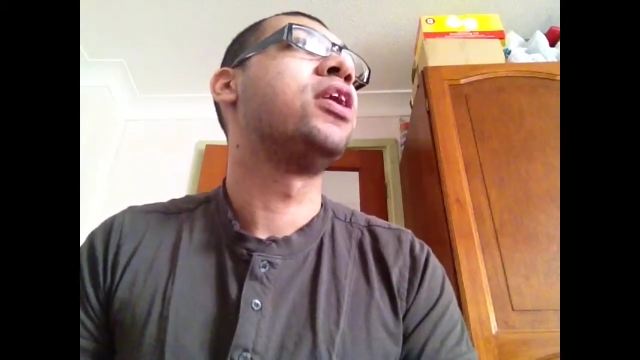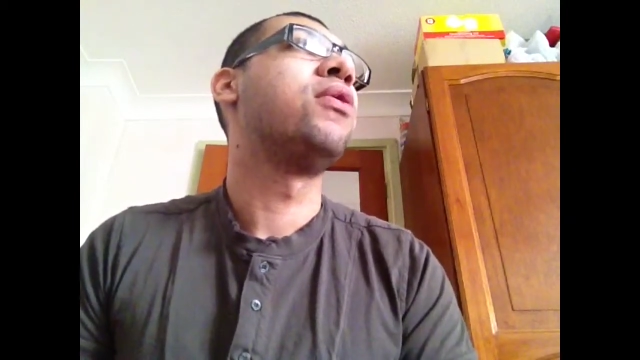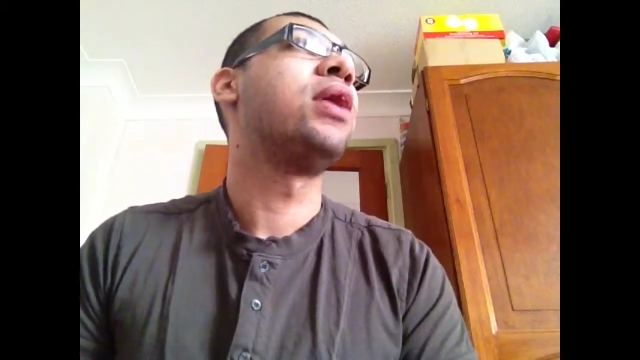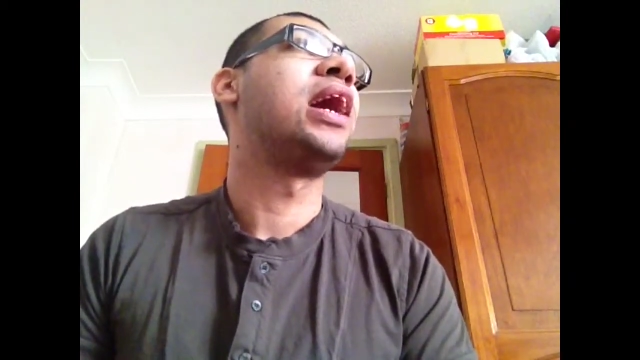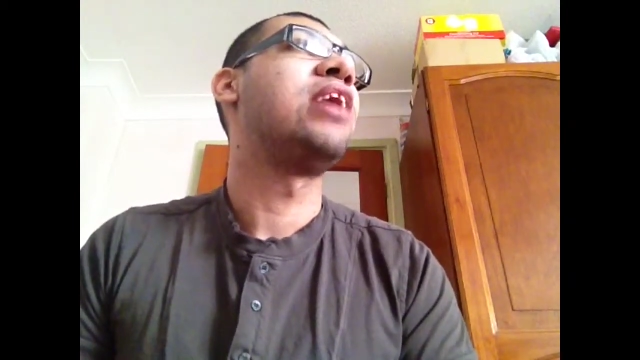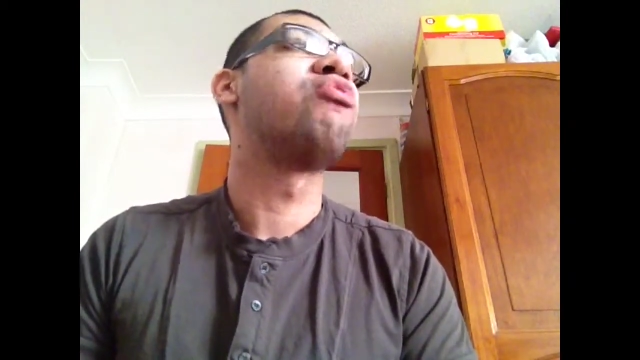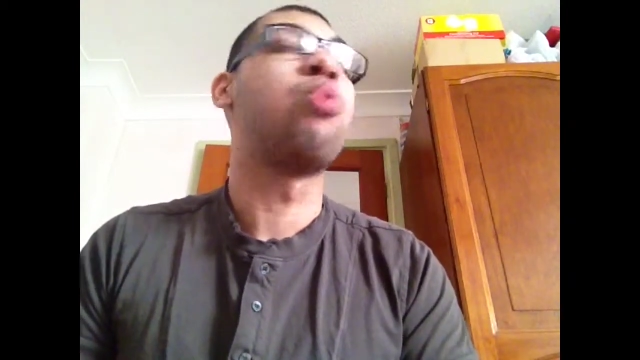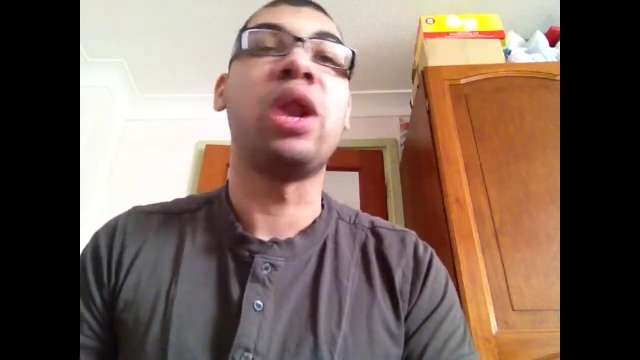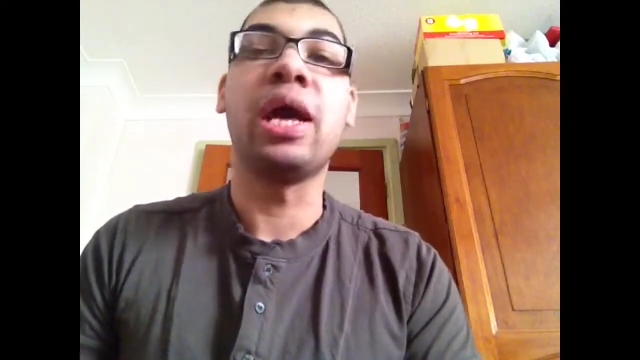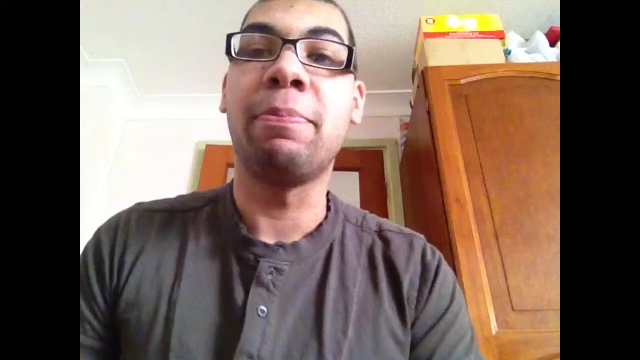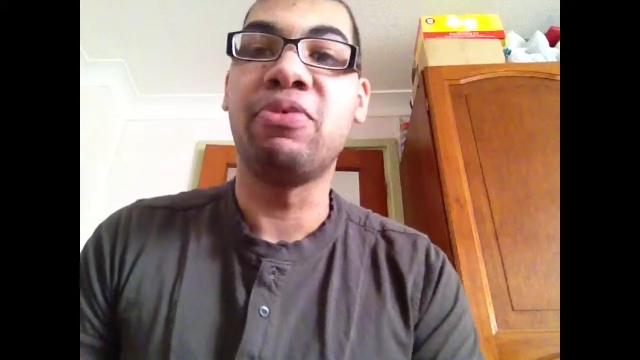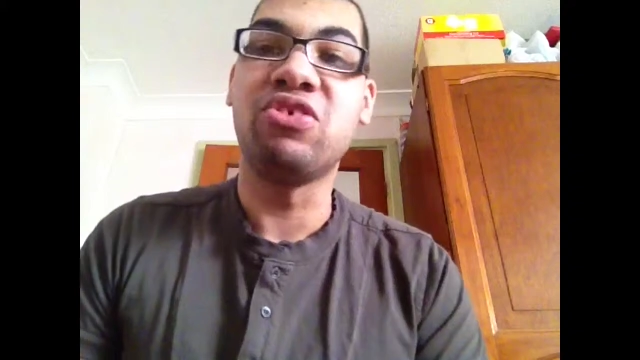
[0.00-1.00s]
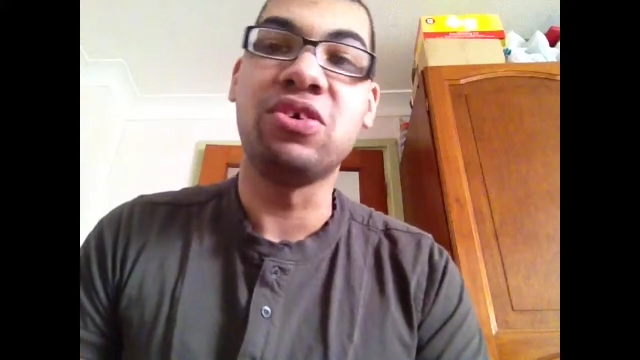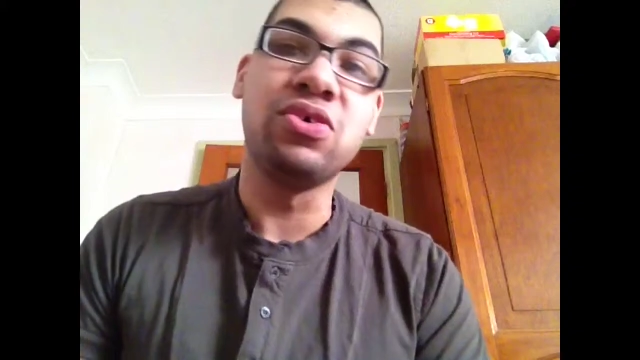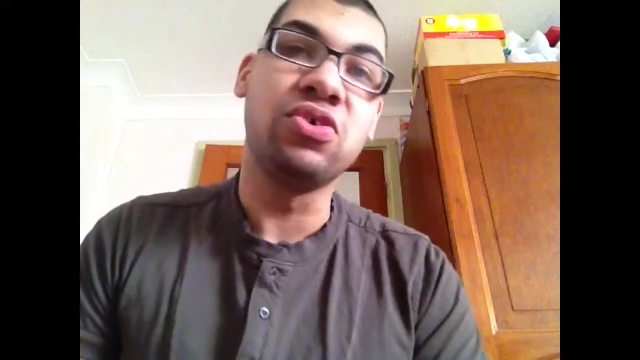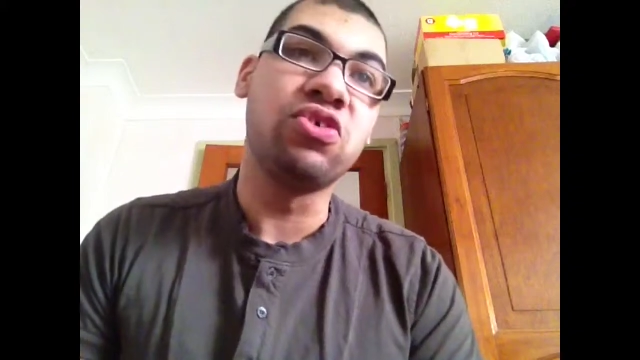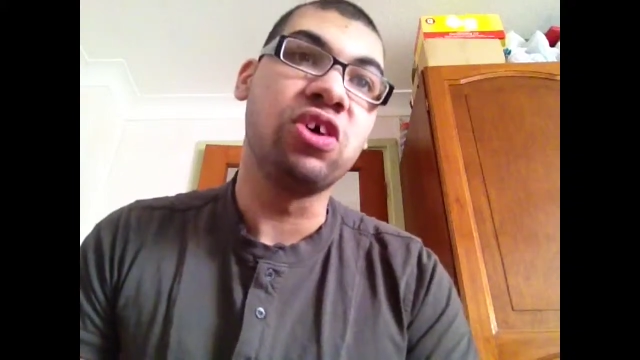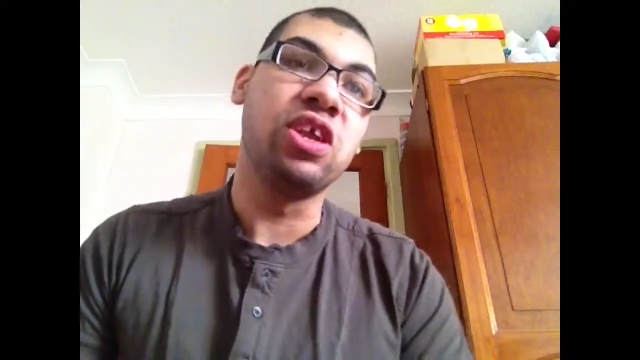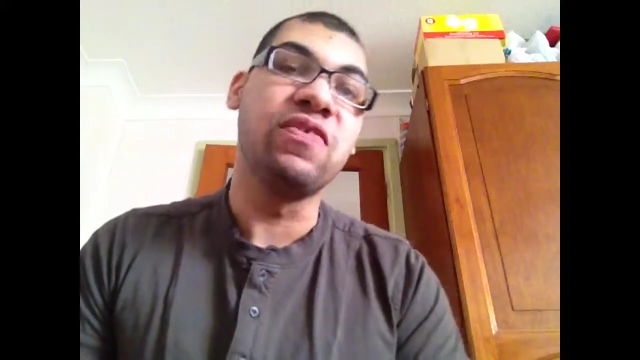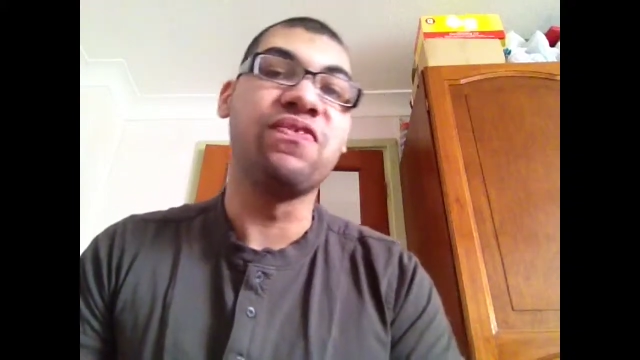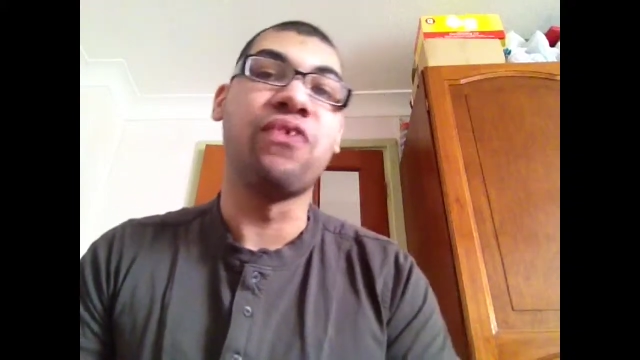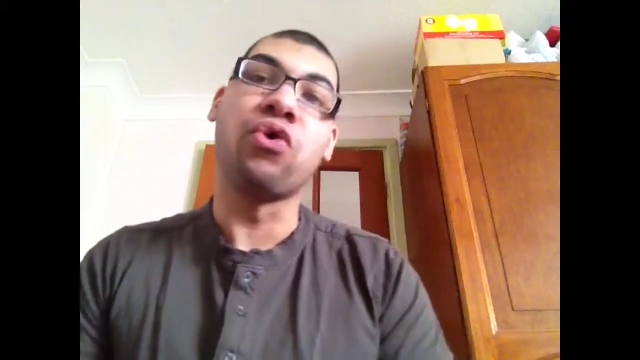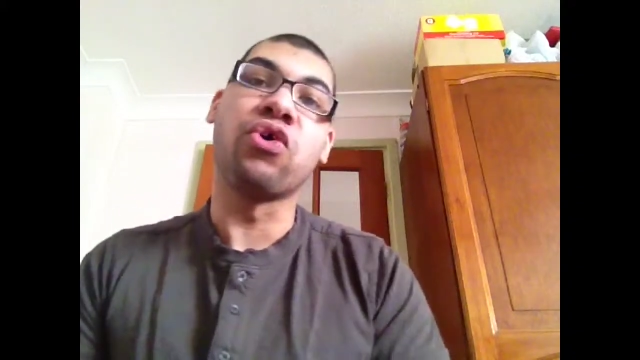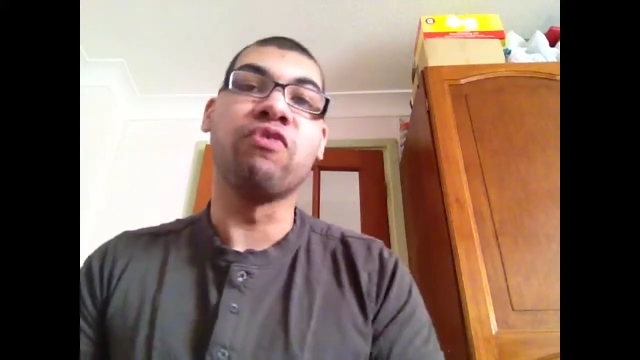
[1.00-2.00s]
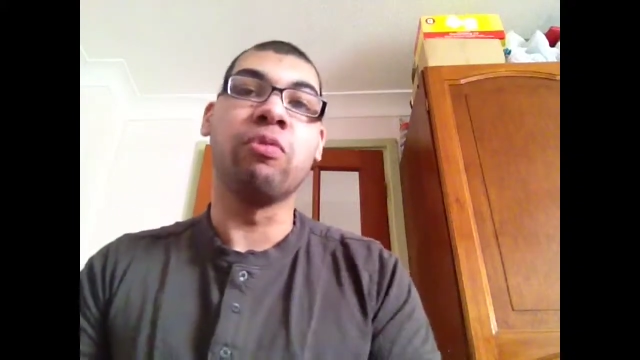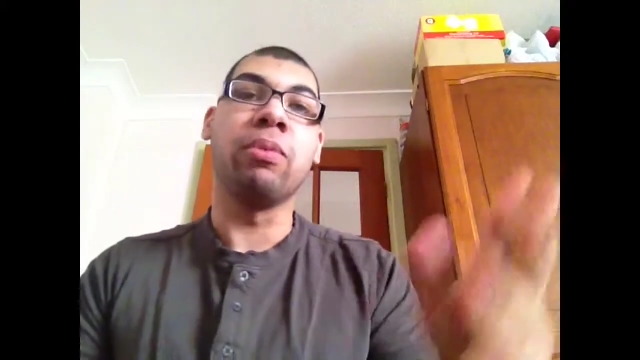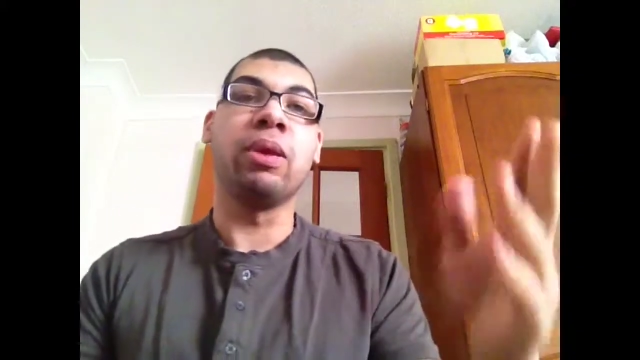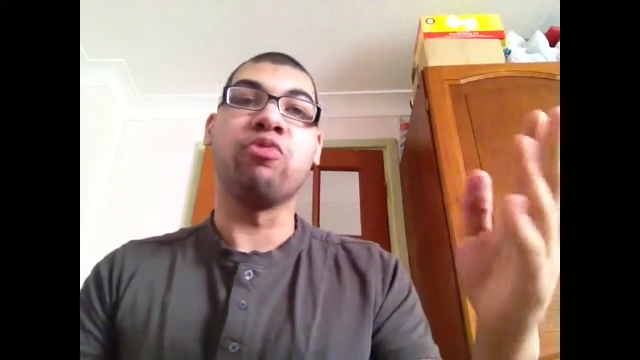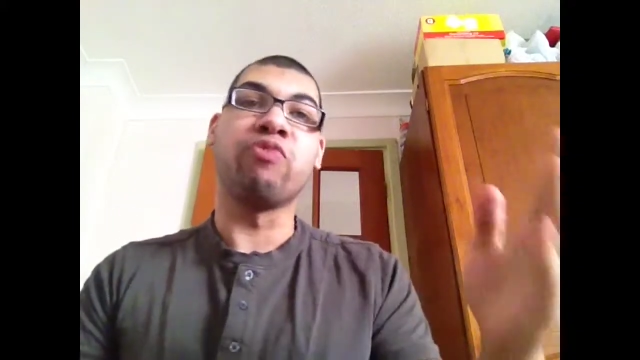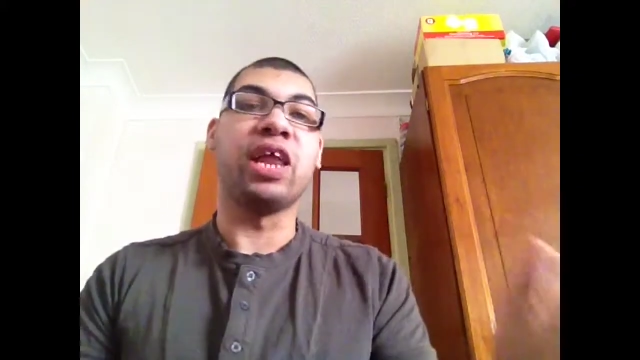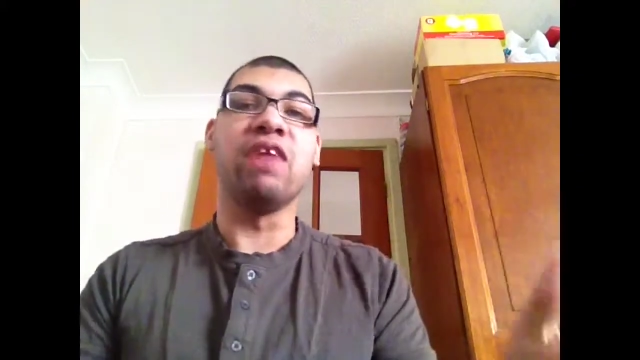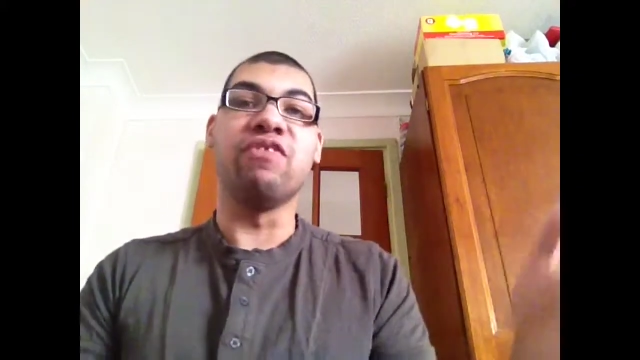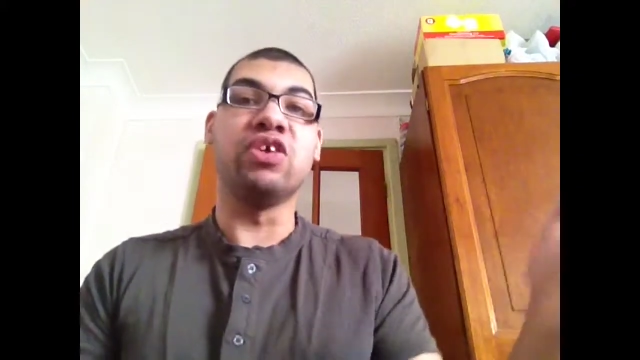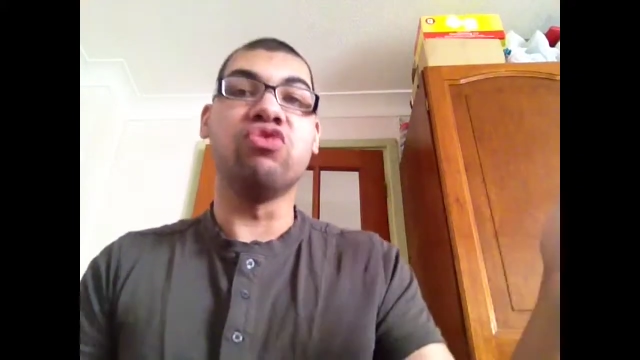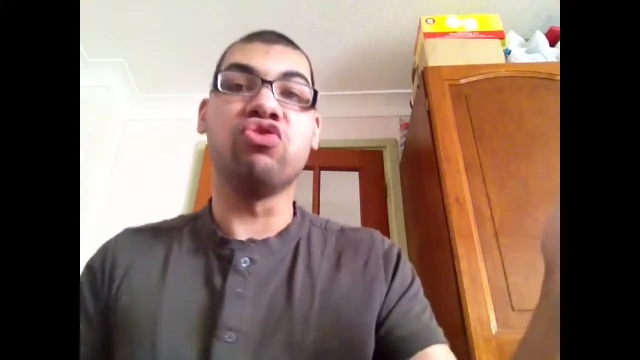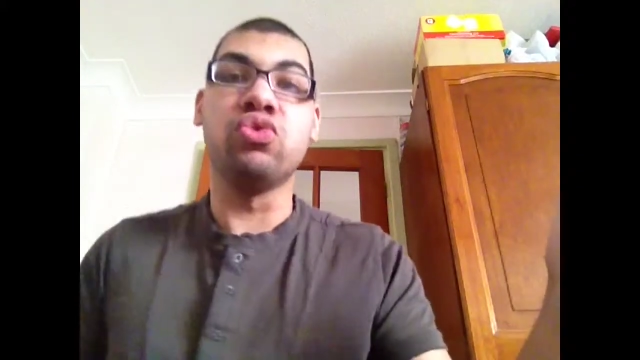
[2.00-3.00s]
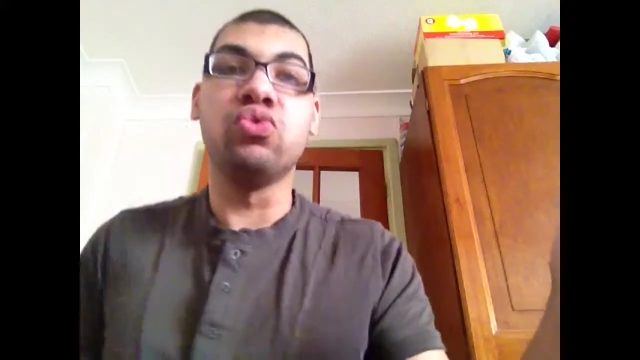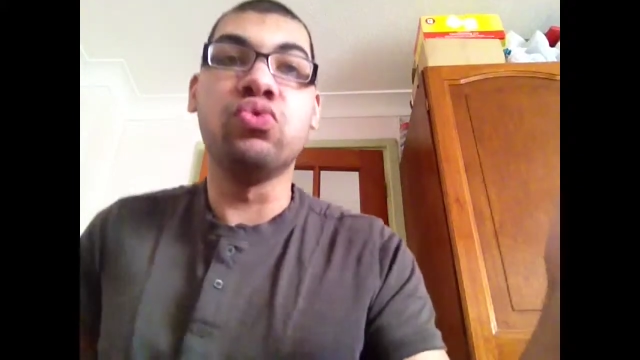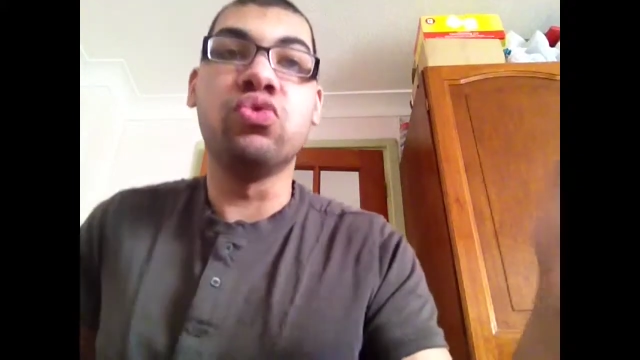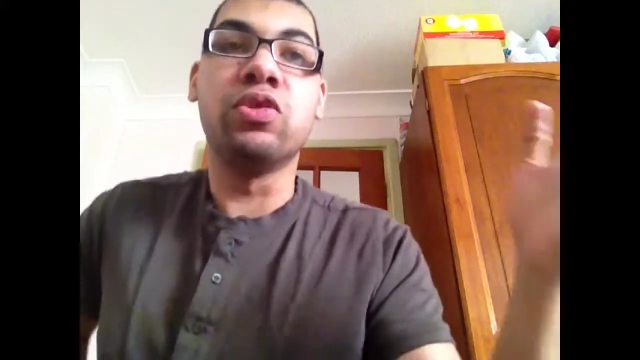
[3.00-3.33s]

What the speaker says: at 20 episodes, only 4 of them would be relevant to